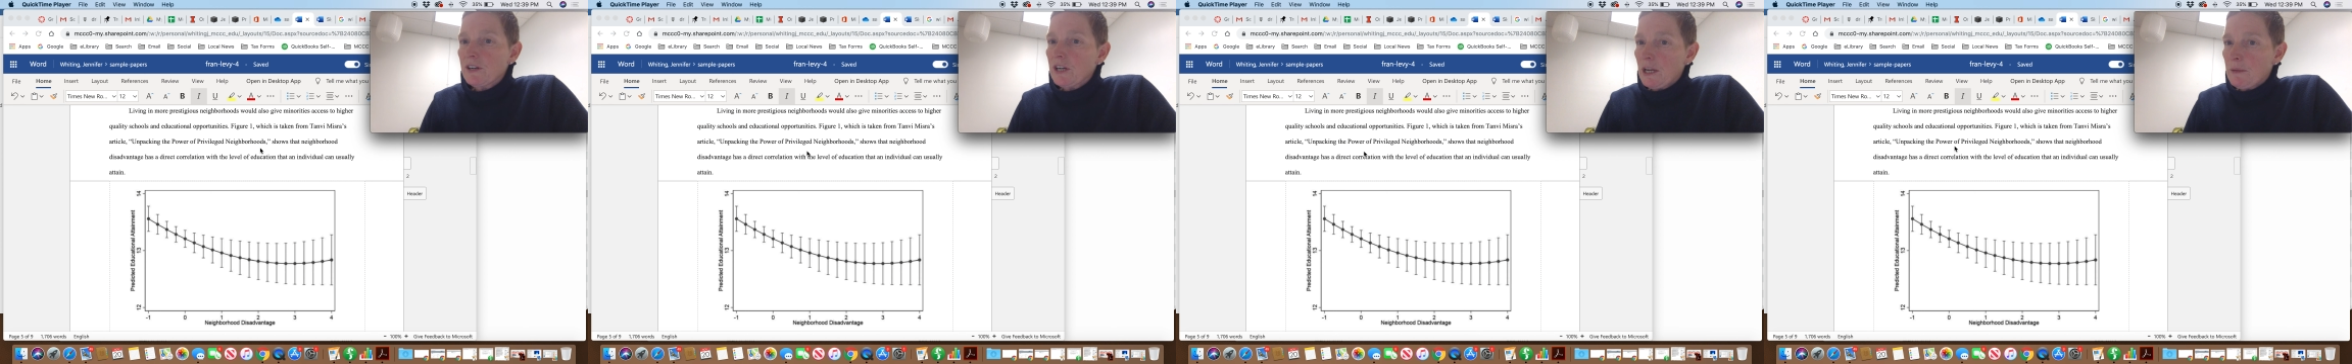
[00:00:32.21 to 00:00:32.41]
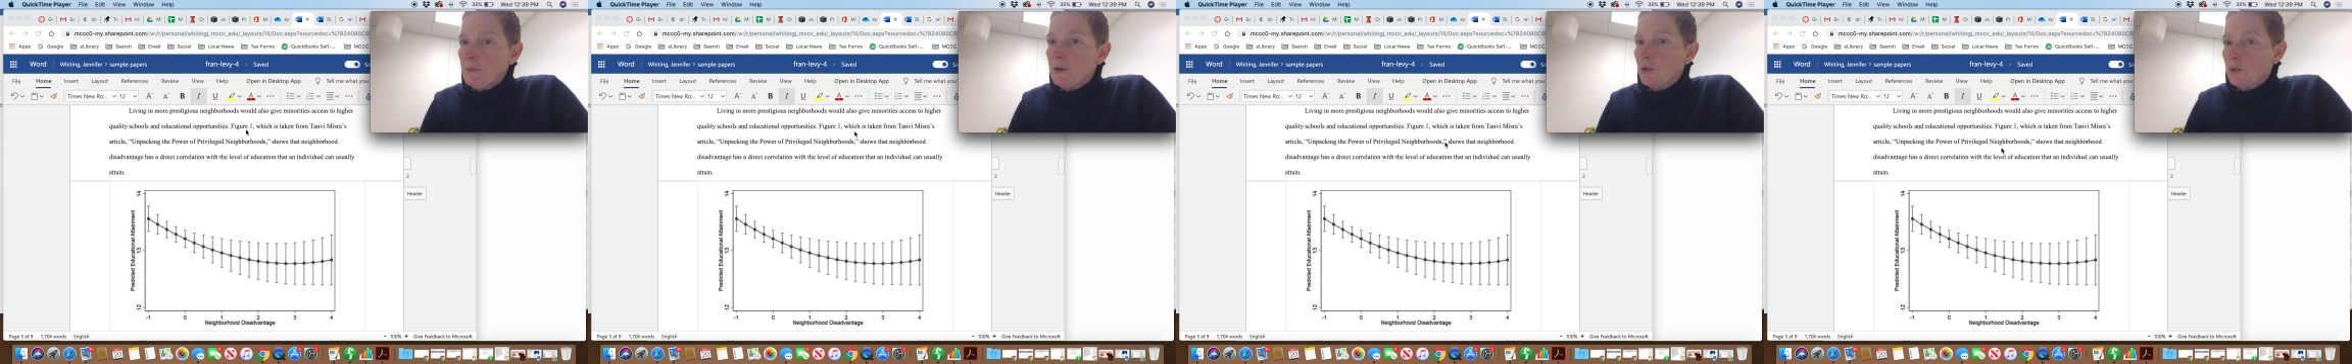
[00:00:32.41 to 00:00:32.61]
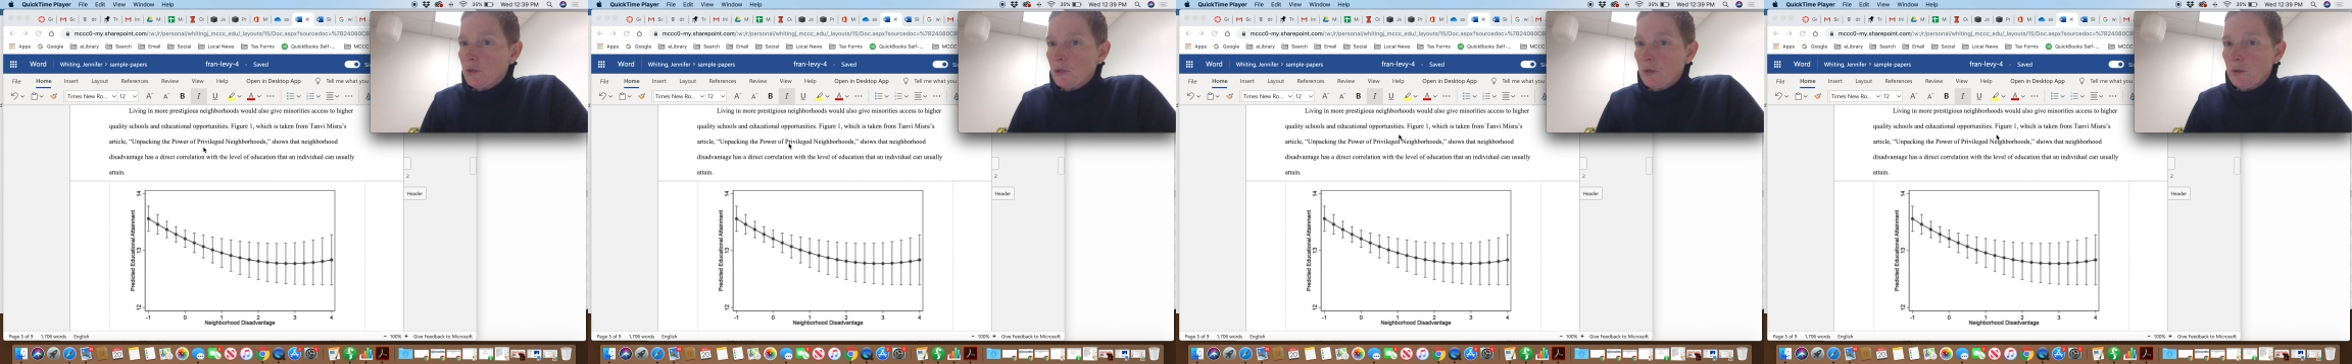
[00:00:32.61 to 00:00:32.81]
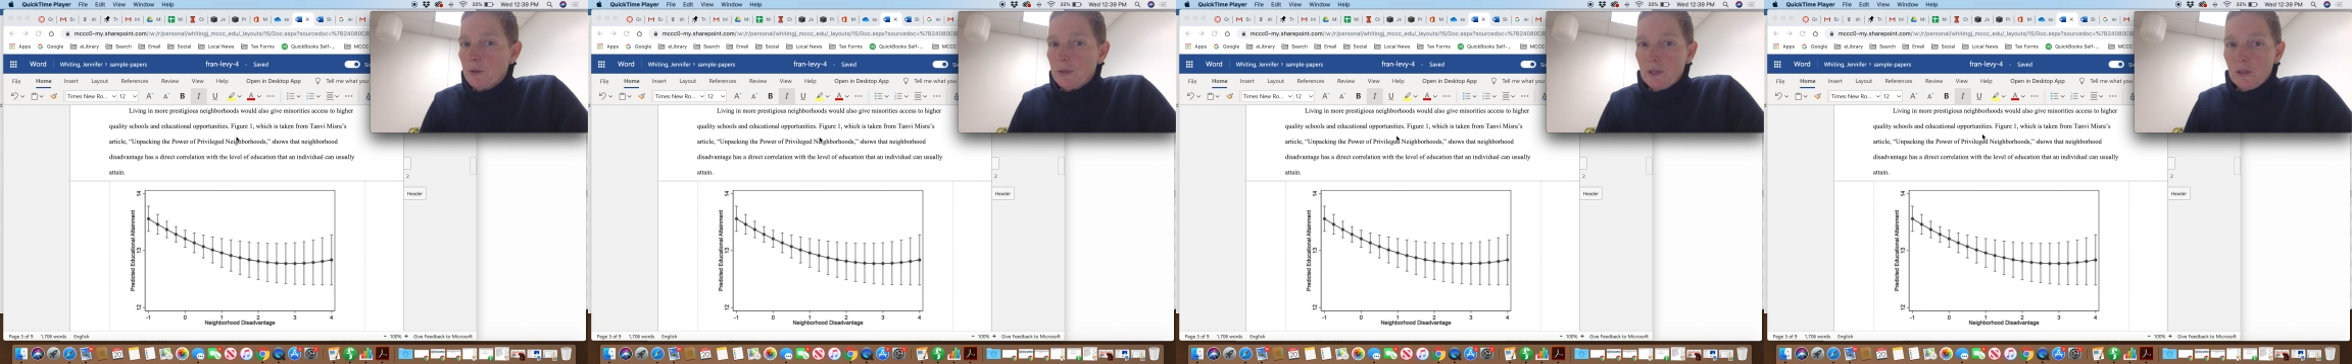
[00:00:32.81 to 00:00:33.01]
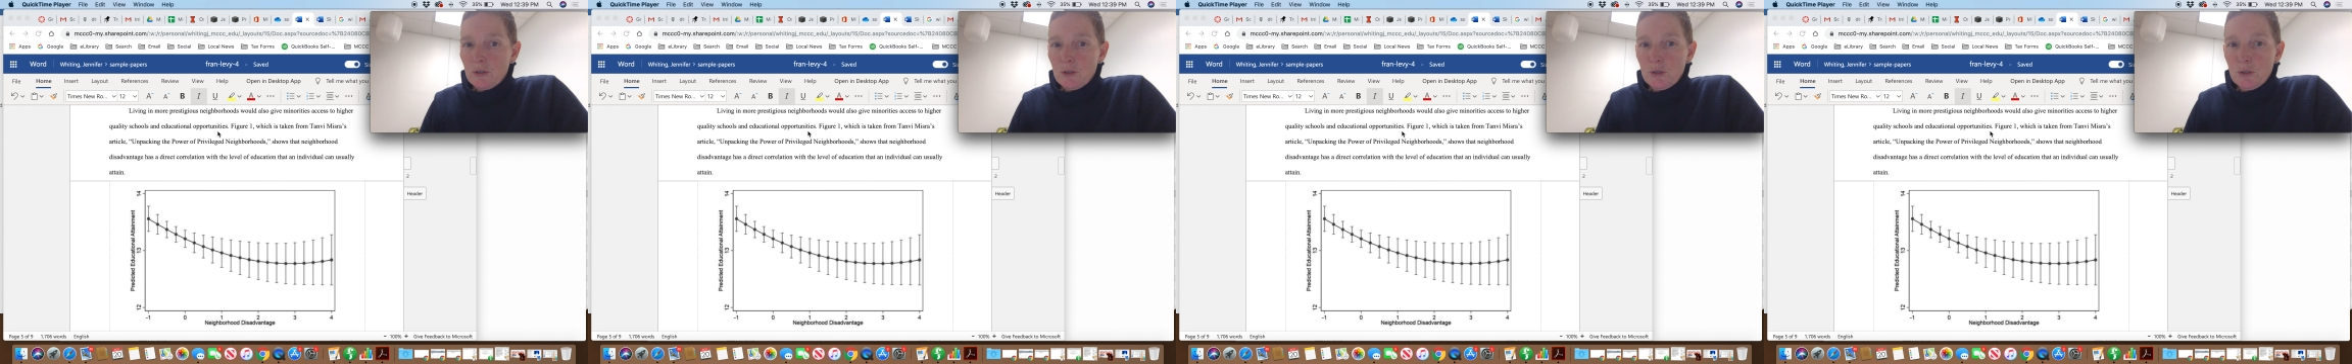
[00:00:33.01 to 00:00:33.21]
image you're going
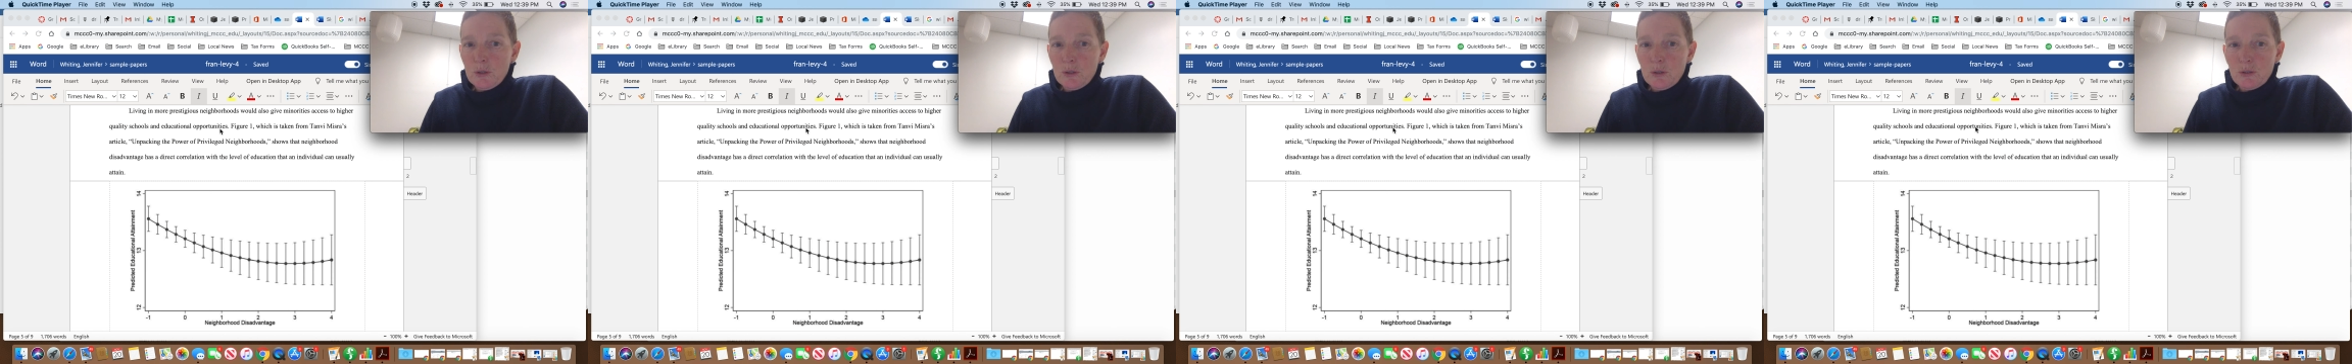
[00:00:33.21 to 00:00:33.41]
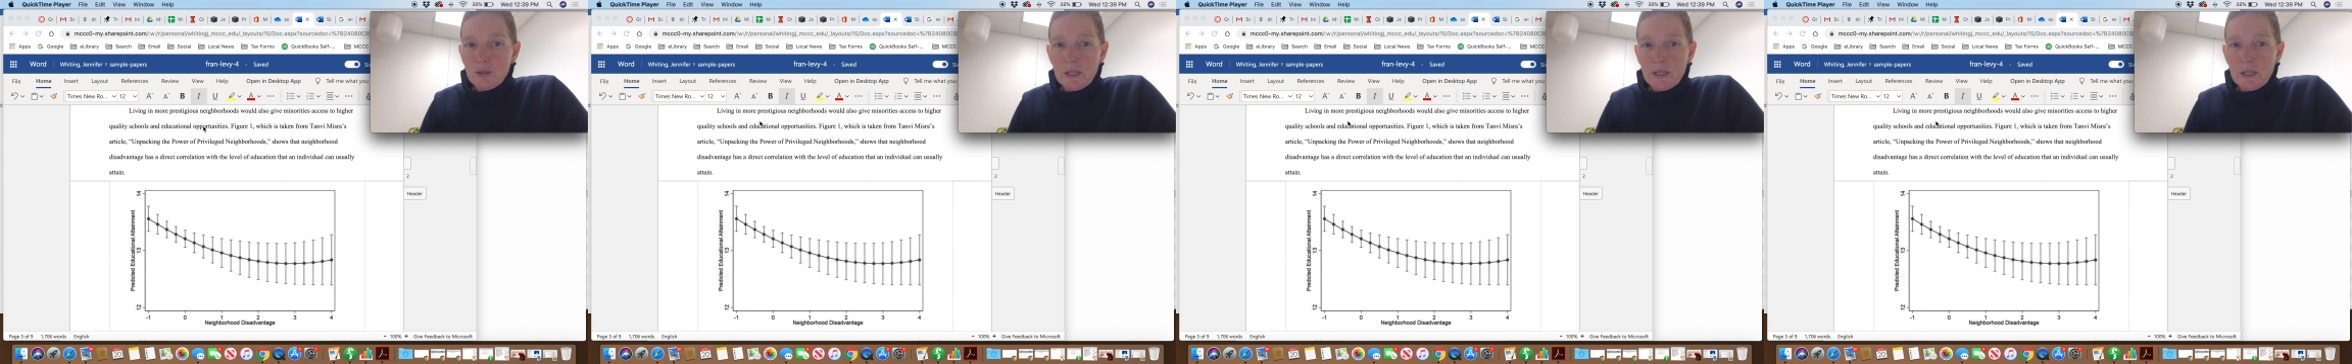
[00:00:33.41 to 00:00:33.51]
to use.